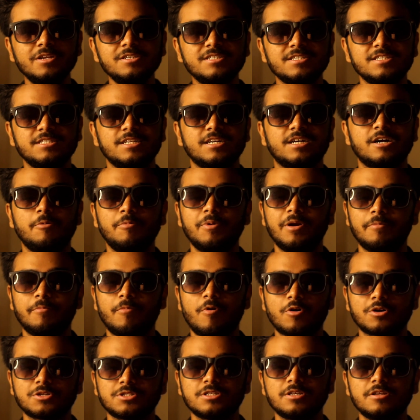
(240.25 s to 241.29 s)
in the comment
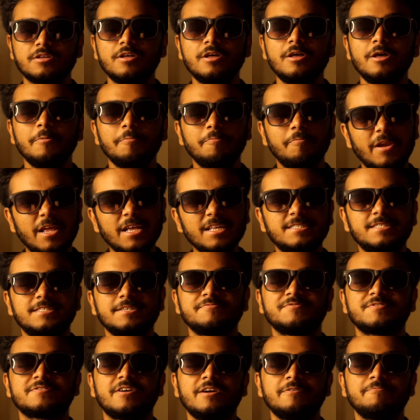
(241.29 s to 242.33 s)
box. Please
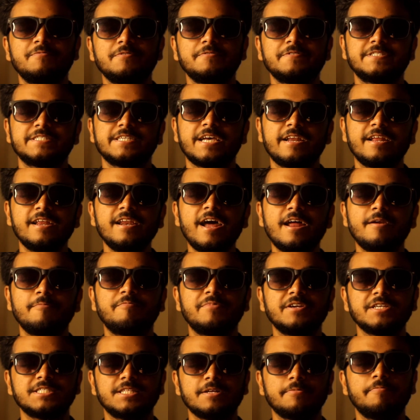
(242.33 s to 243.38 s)
subscribe this channel and press
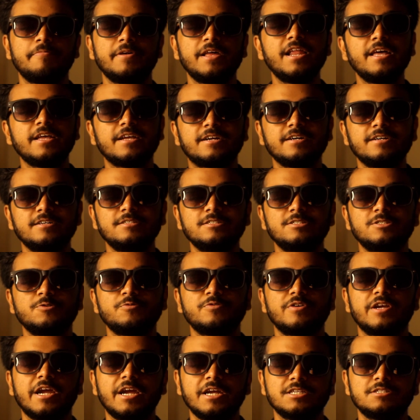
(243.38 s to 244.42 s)
the bell icon to
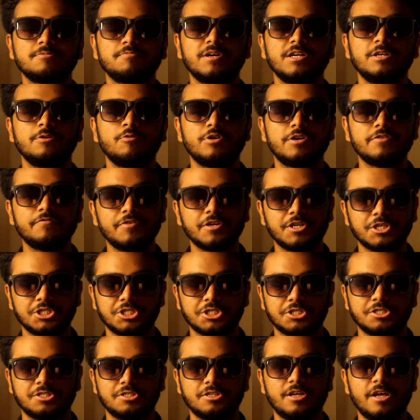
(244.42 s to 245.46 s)
get my
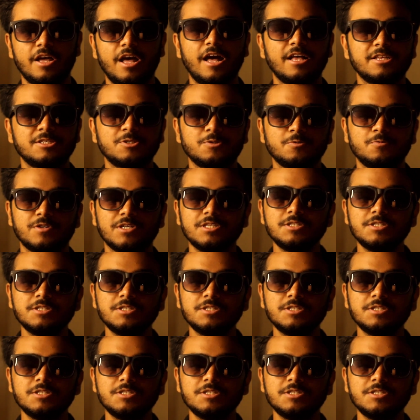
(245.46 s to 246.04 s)
notification as soon as